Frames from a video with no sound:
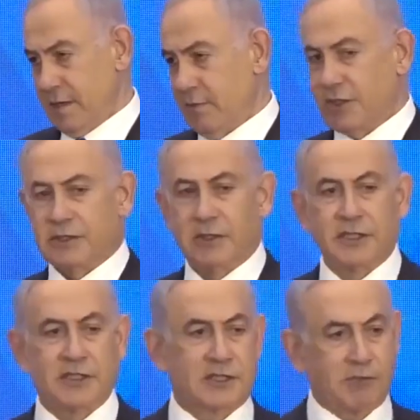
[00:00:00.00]

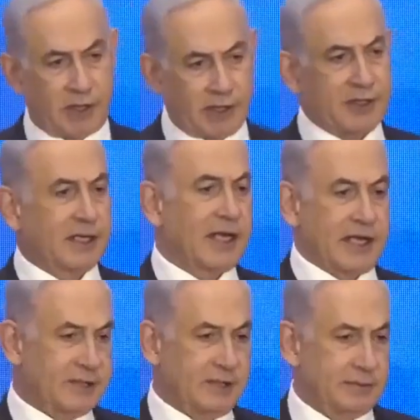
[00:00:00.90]
Mosul is smaller than
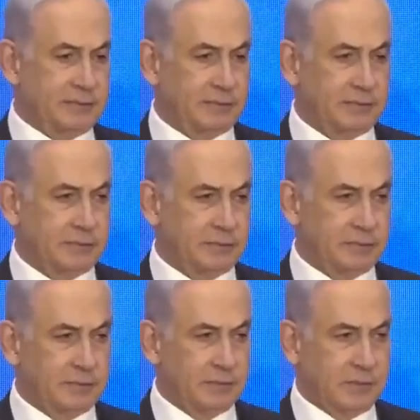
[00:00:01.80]
Gaza.
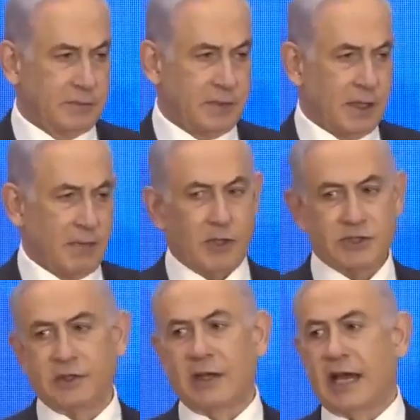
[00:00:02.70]

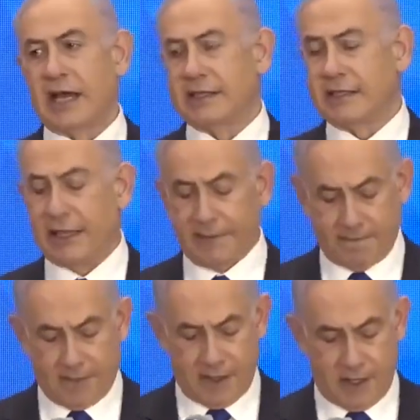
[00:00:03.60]
Mosul had
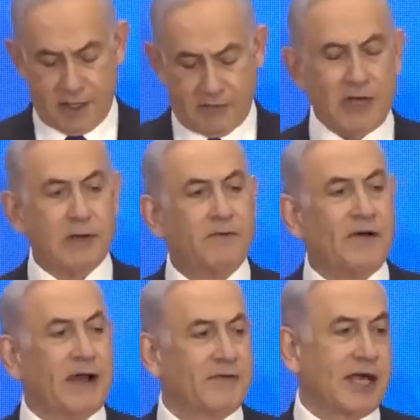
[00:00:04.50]
3,000 to
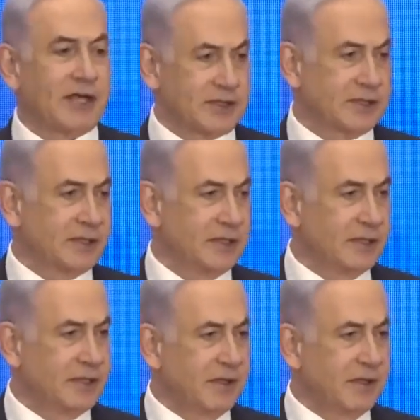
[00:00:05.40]
5,000